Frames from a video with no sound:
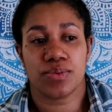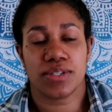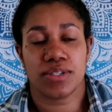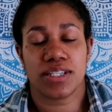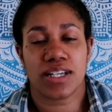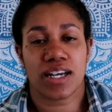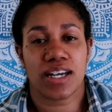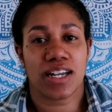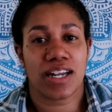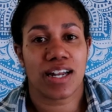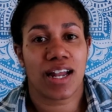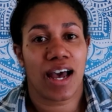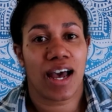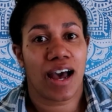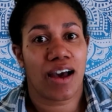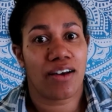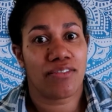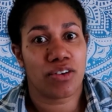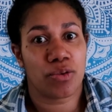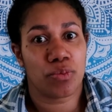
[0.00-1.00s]
we started
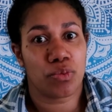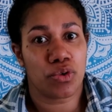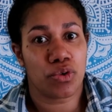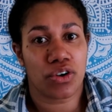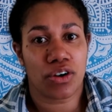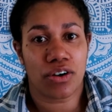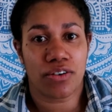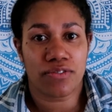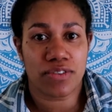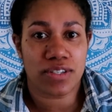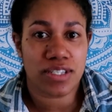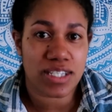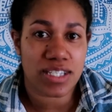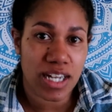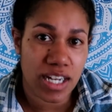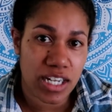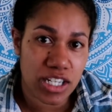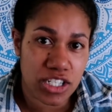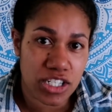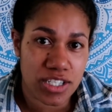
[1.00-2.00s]
having more
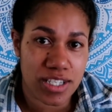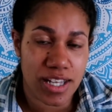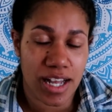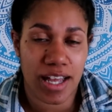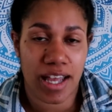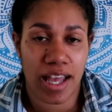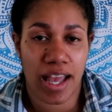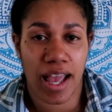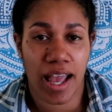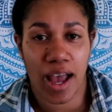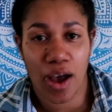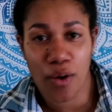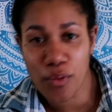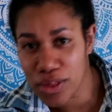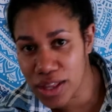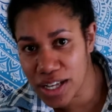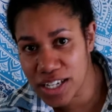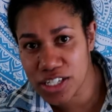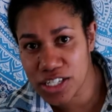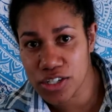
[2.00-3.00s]
conversations, hanging out
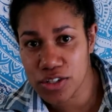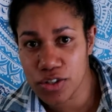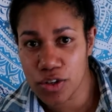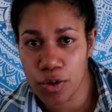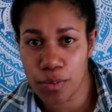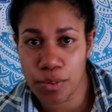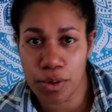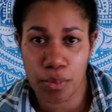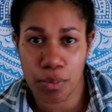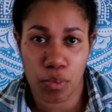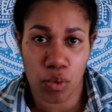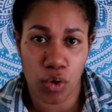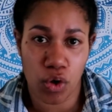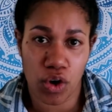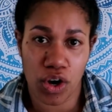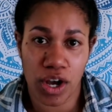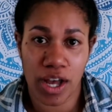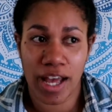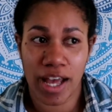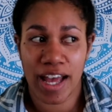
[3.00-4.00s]
with each other a bit
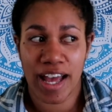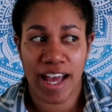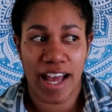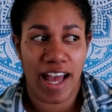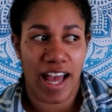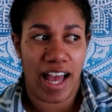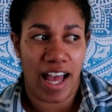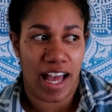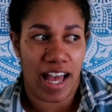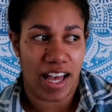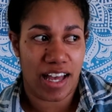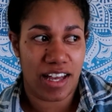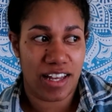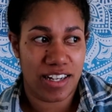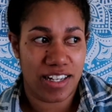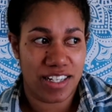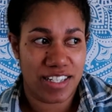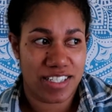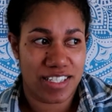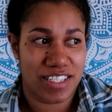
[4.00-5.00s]
more.
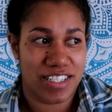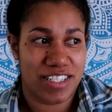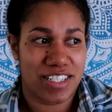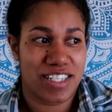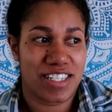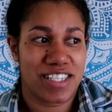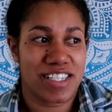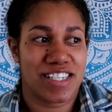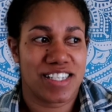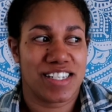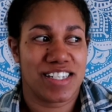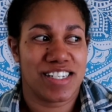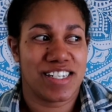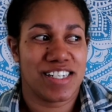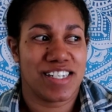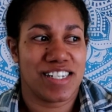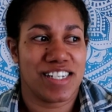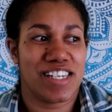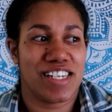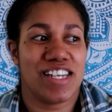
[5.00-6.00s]
And it's just
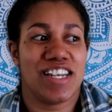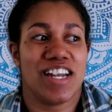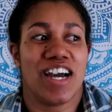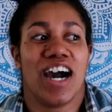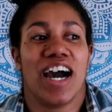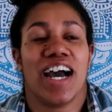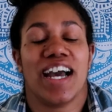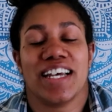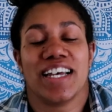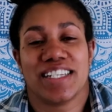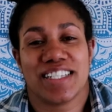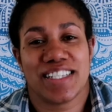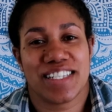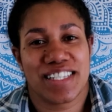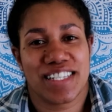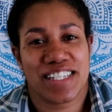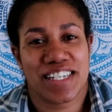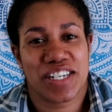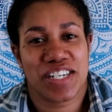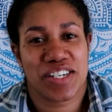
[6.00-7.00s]

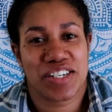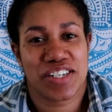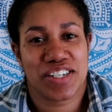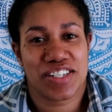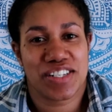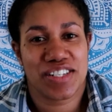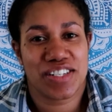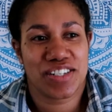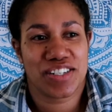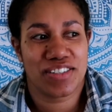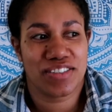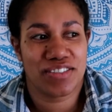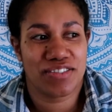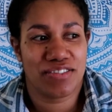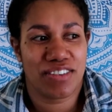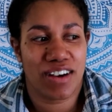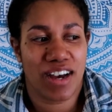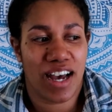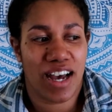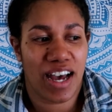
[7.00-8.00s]
nice
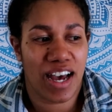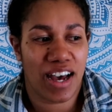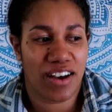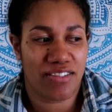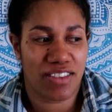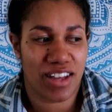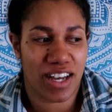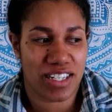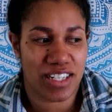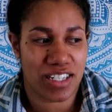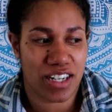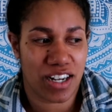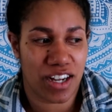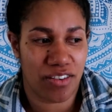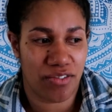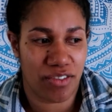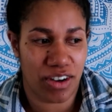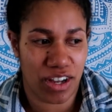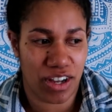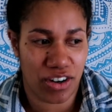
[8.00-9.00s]
to have that
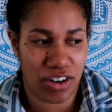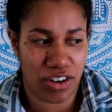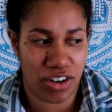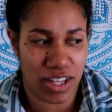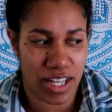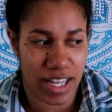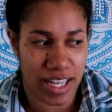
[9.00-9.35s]
time where you're not